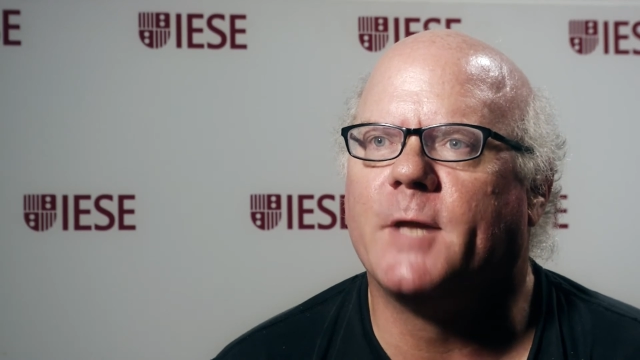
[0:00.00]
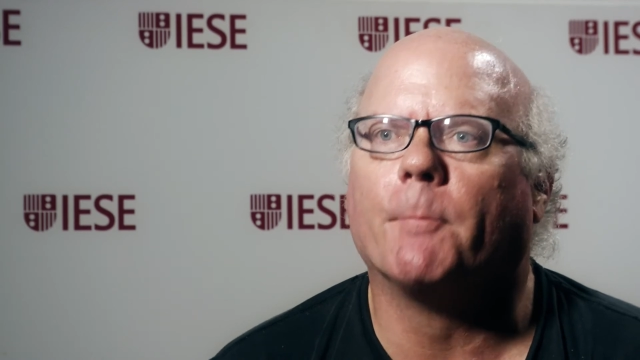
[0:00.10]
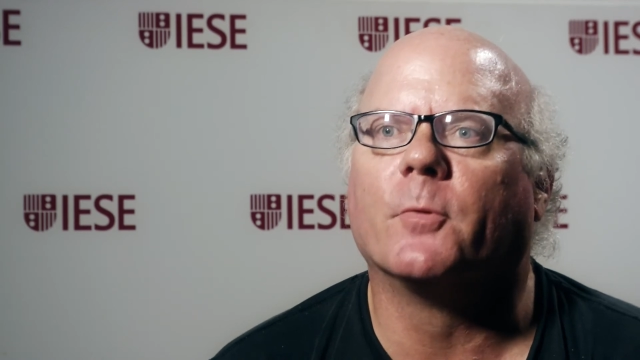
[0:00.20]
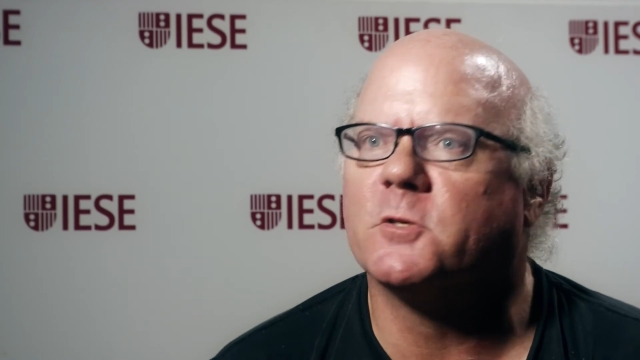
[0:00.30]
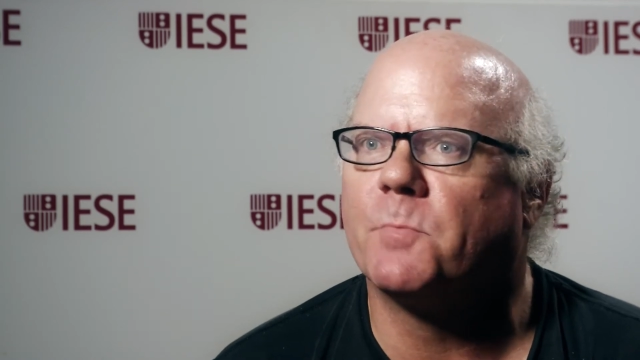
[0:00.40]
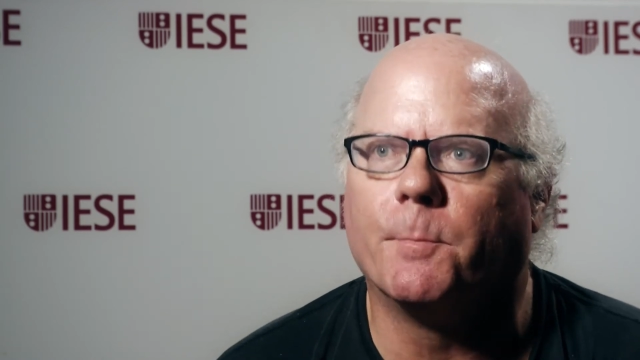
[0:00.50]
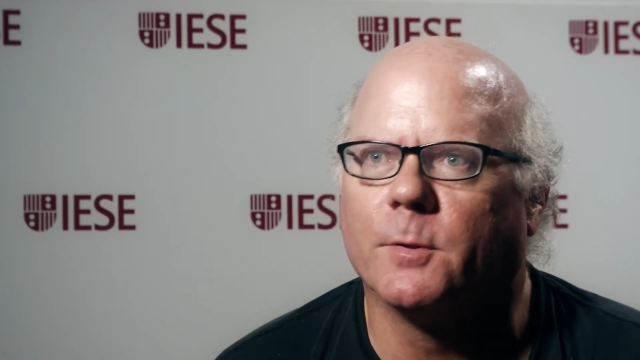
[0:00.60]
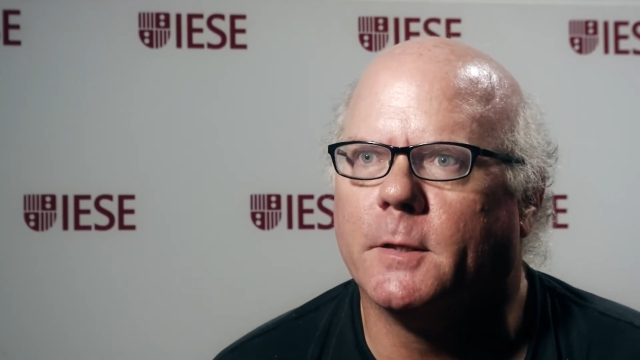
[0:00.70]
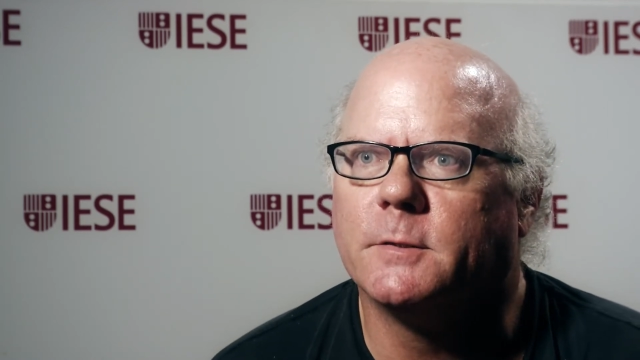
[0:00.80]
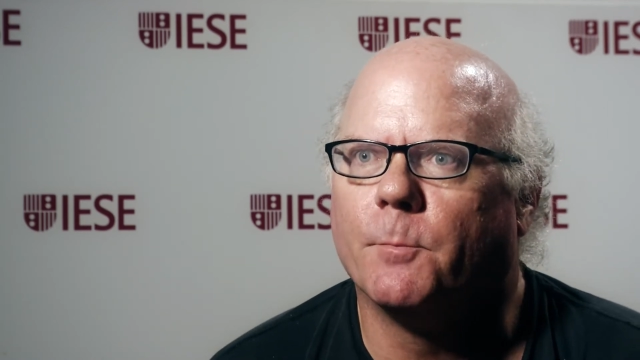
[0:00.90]
tempt those
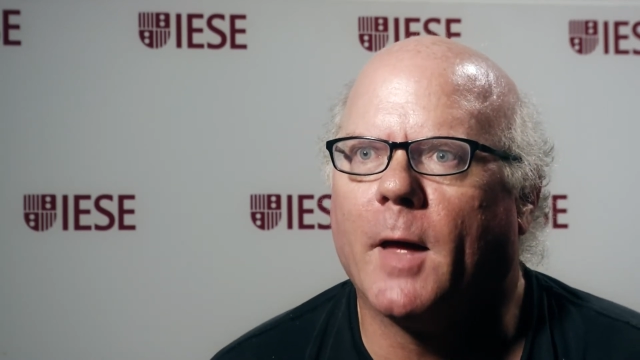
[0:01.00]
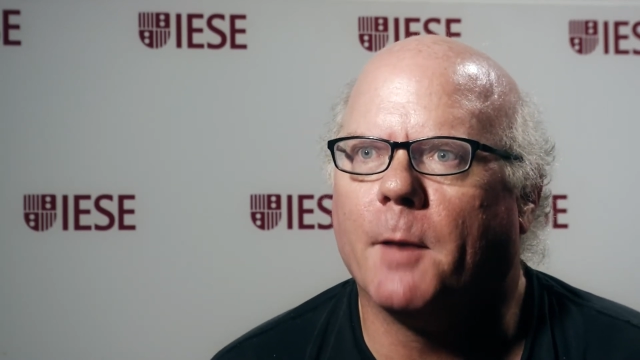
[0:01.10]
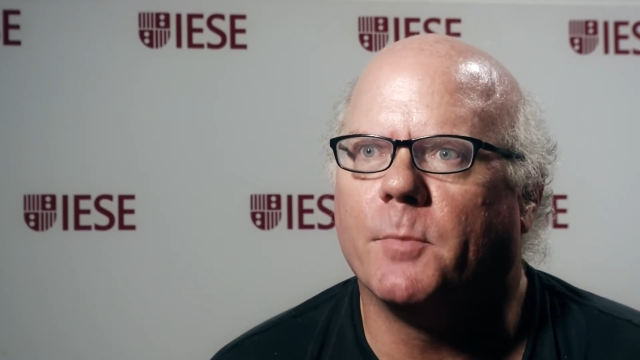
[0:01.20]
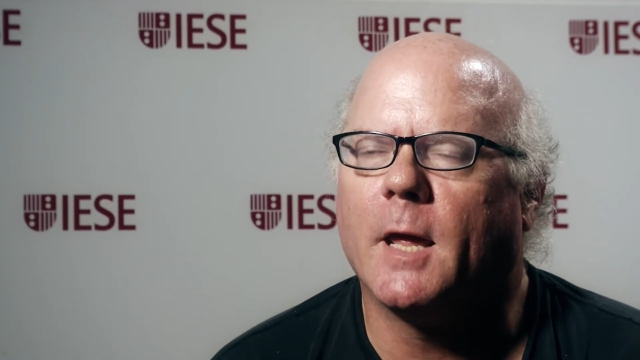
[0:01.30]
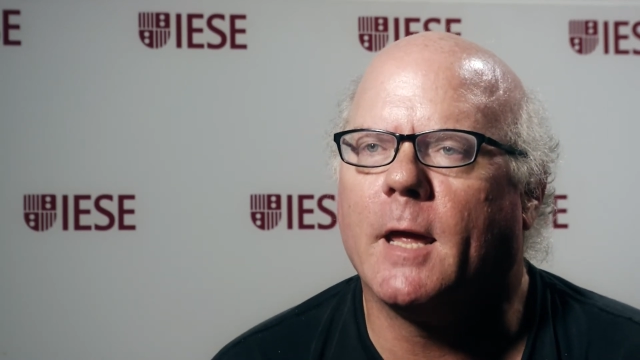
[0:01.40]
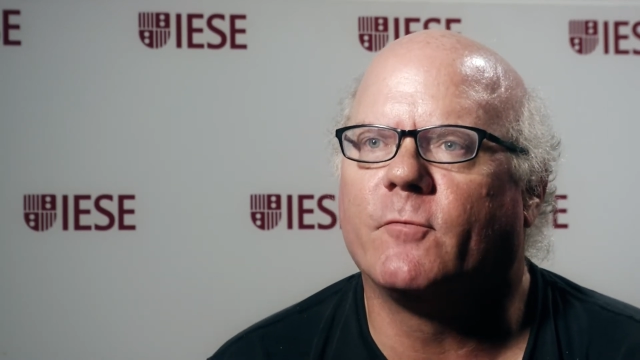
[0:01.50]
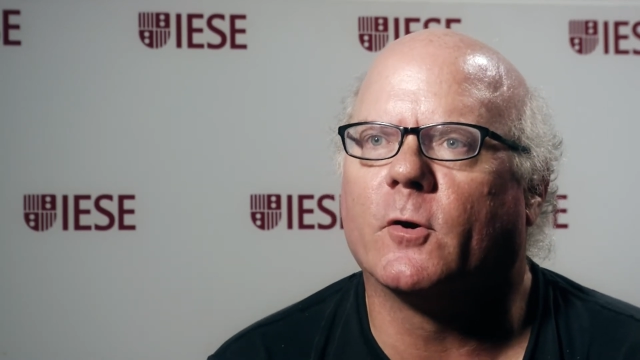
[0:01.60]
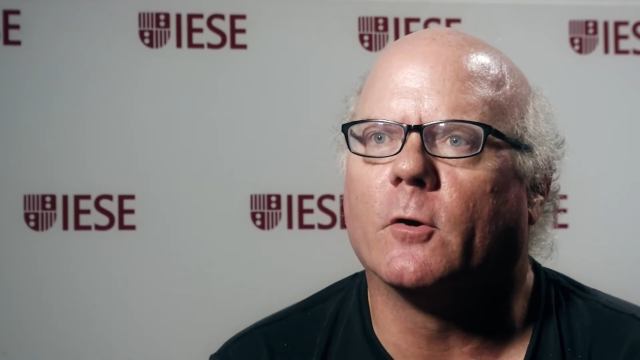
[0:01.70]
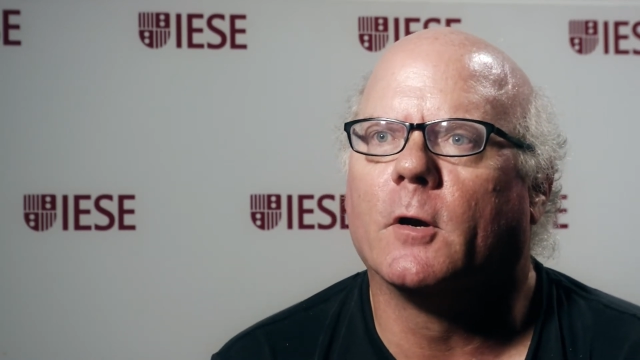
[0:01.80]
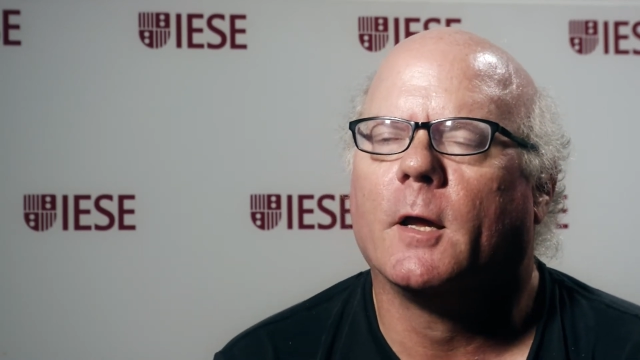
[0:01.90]
people into bad
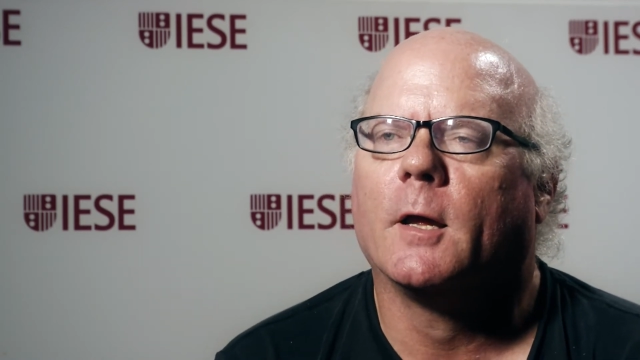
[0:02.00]
behavior?